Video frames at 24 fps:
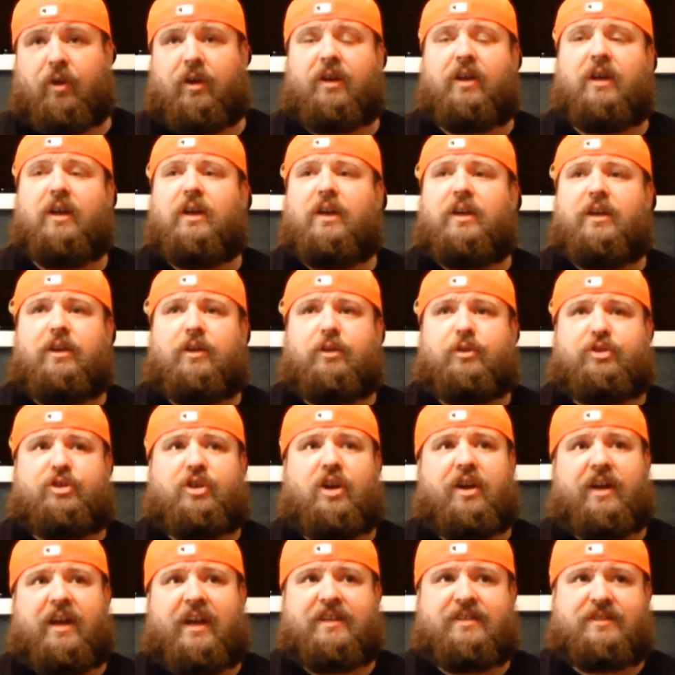for it. You know,
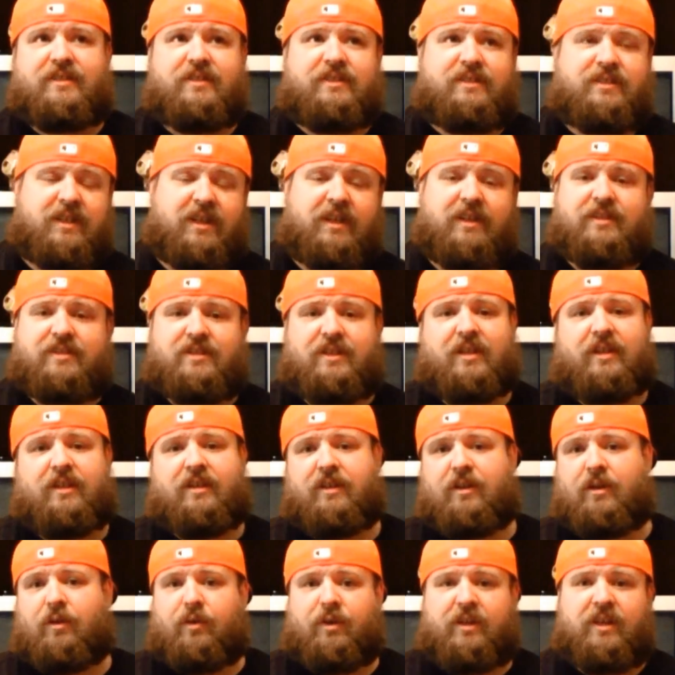Sean Astin says
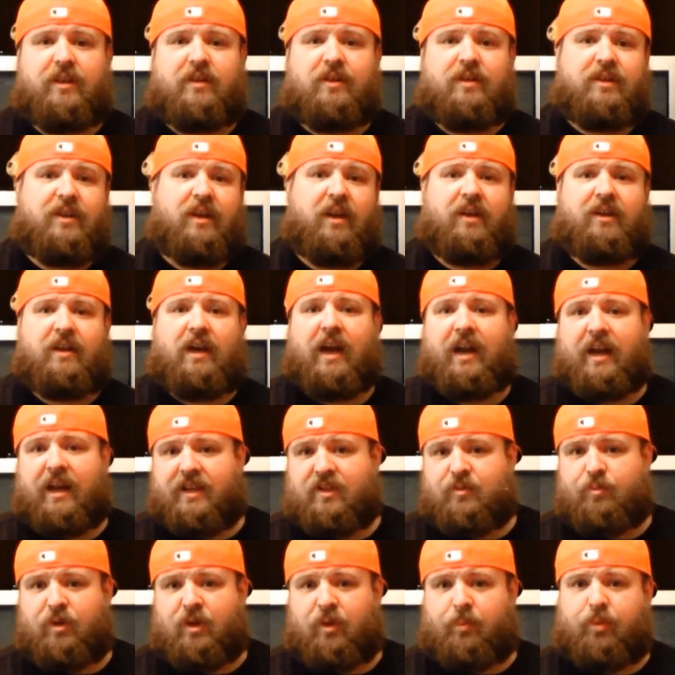that, you know, he kind of
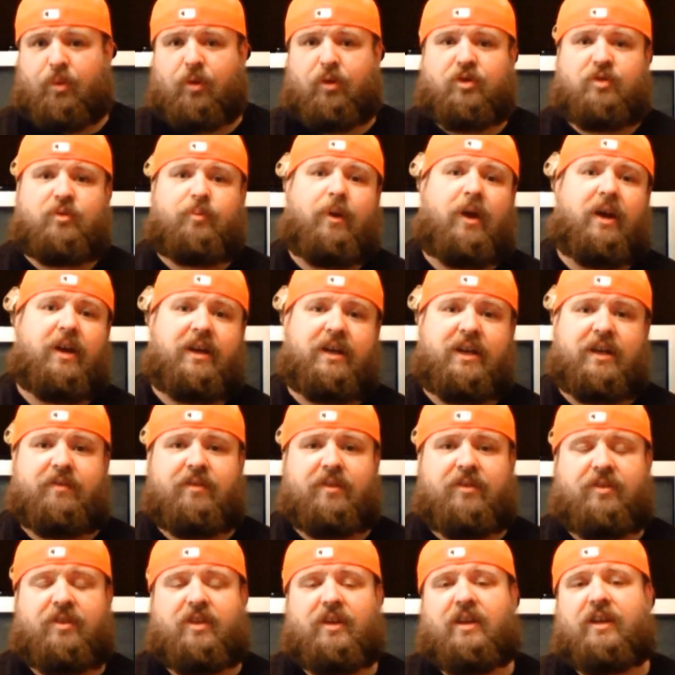has been approached about it and
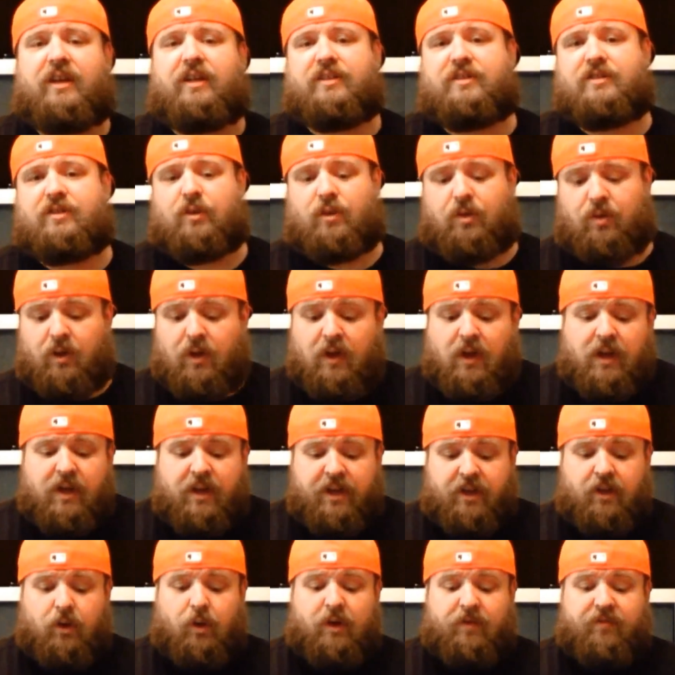everything, and so,
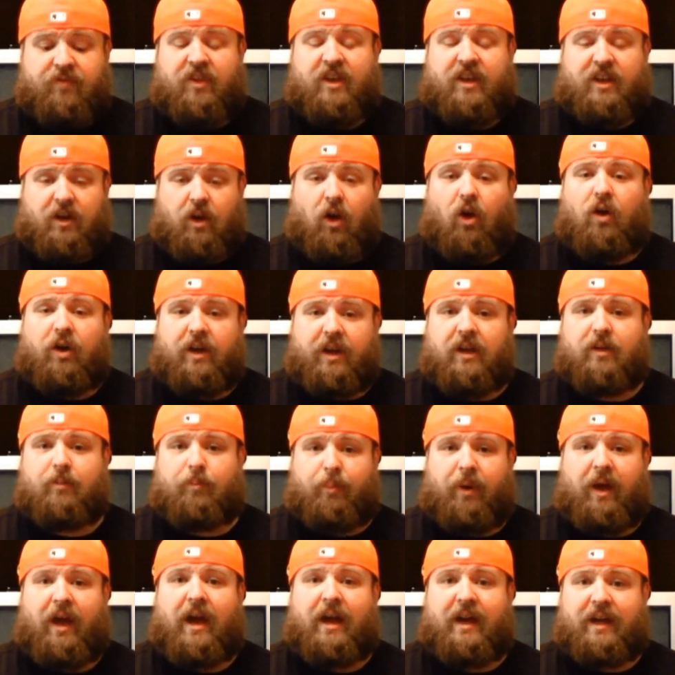you know, if they can all get
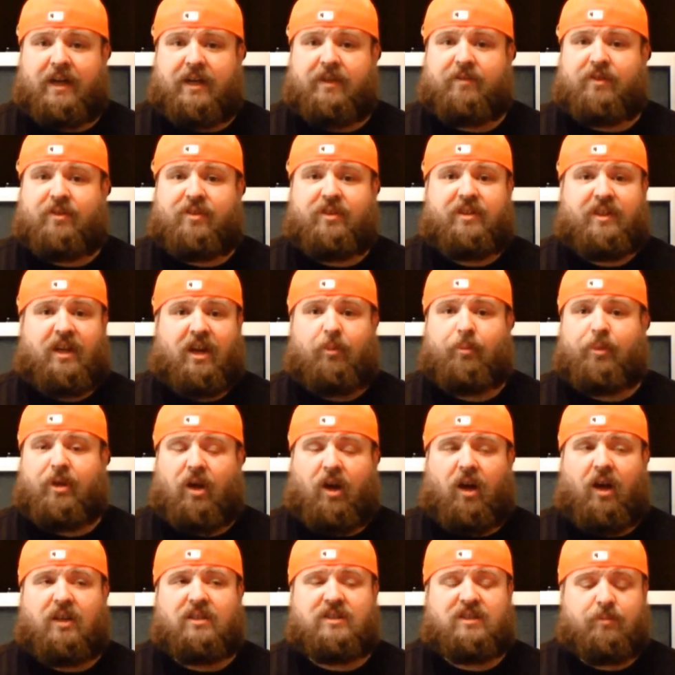them back and everything, that'll
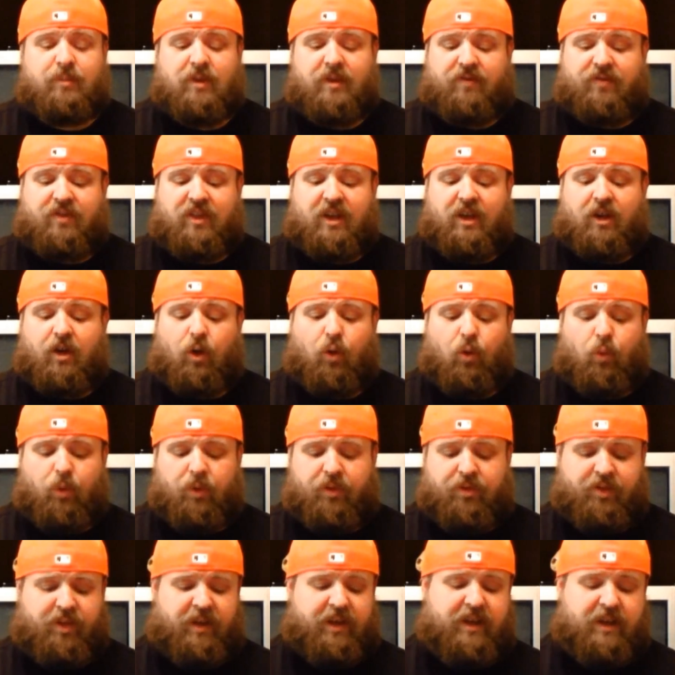be awesome. If they go
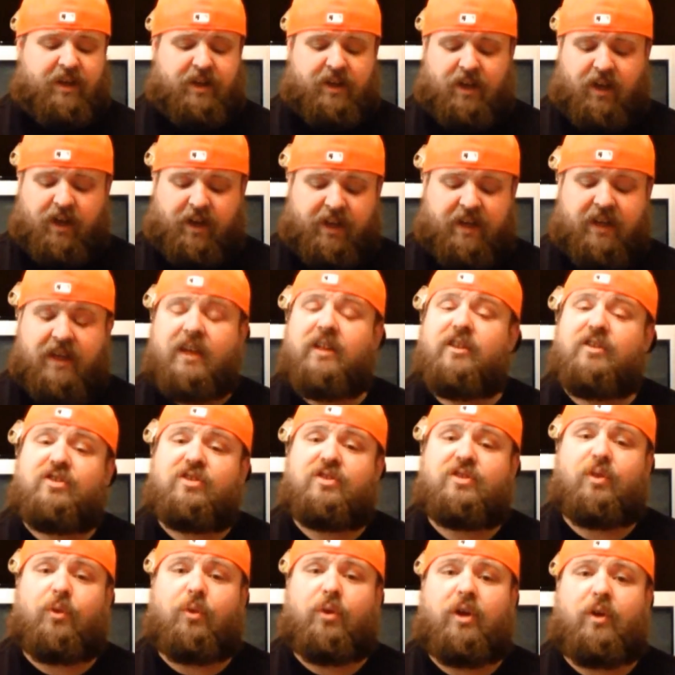with like a kid's
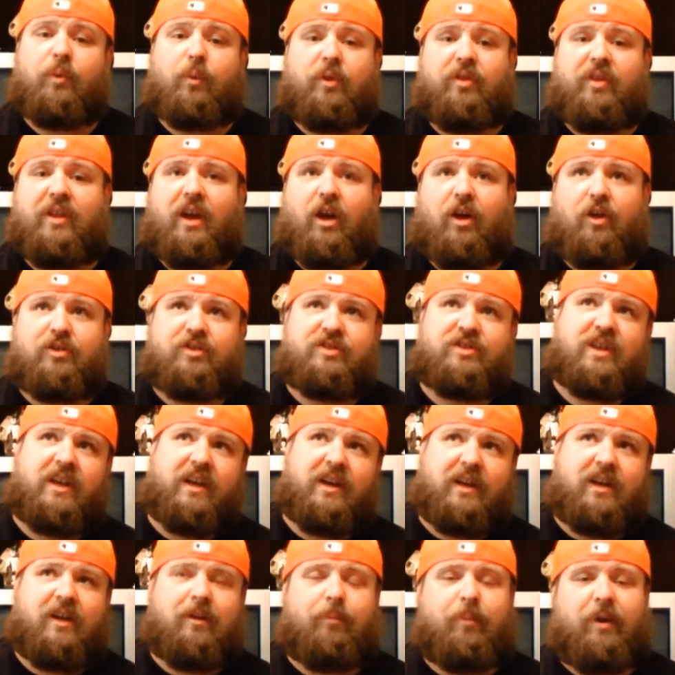story where they all just
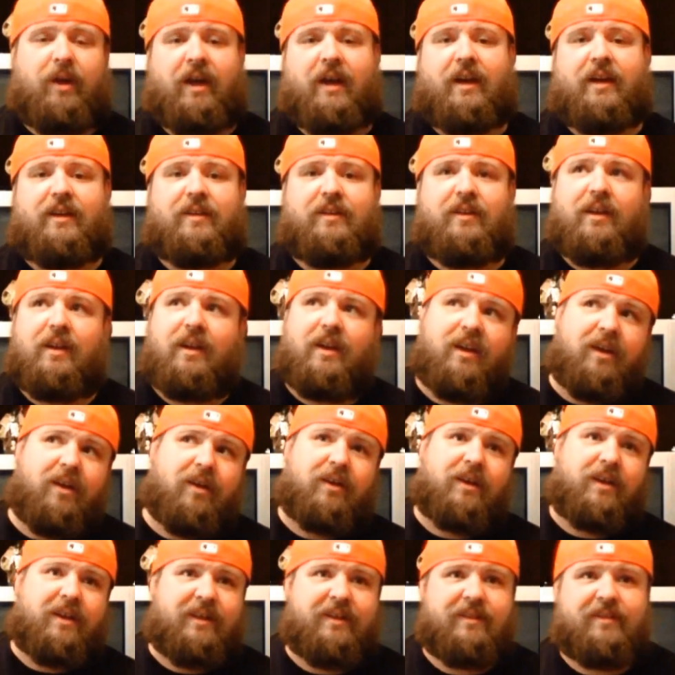kind of come back and, hey,
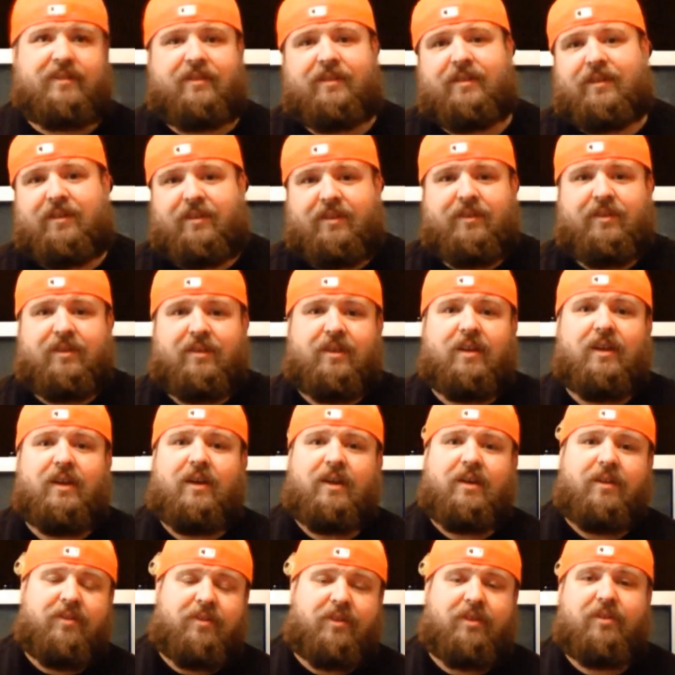our kids they're
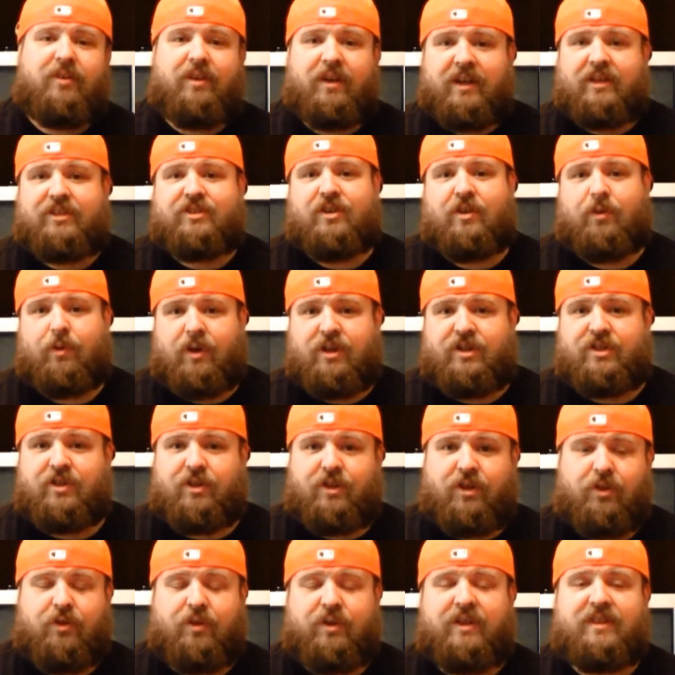the next
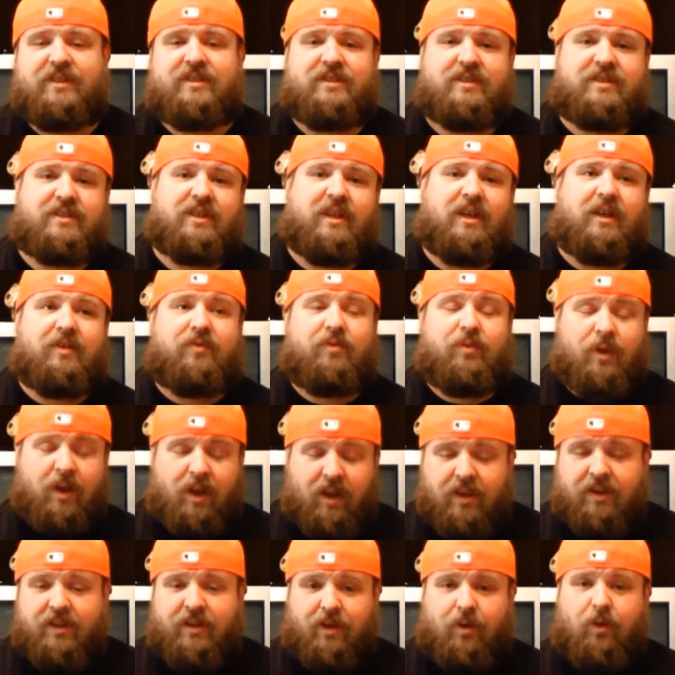generation Goonies and stuff,
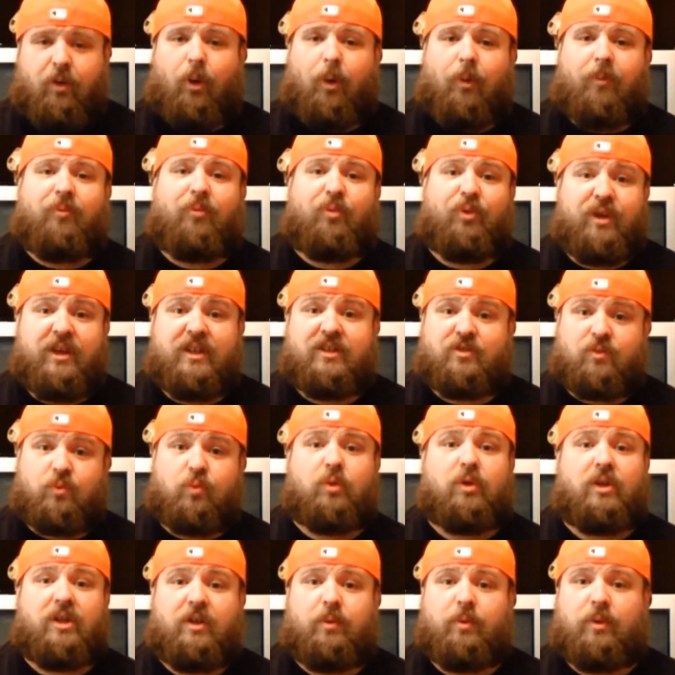well, you know, hopefully it's
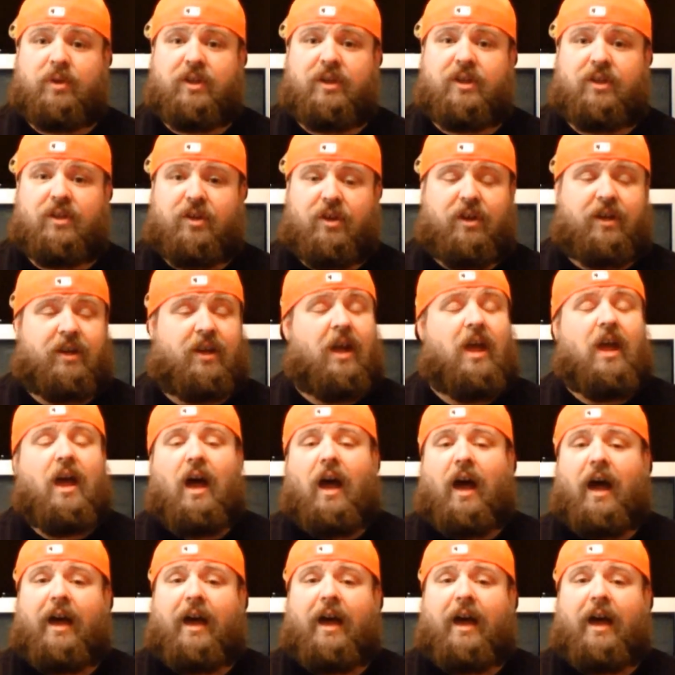really, really good.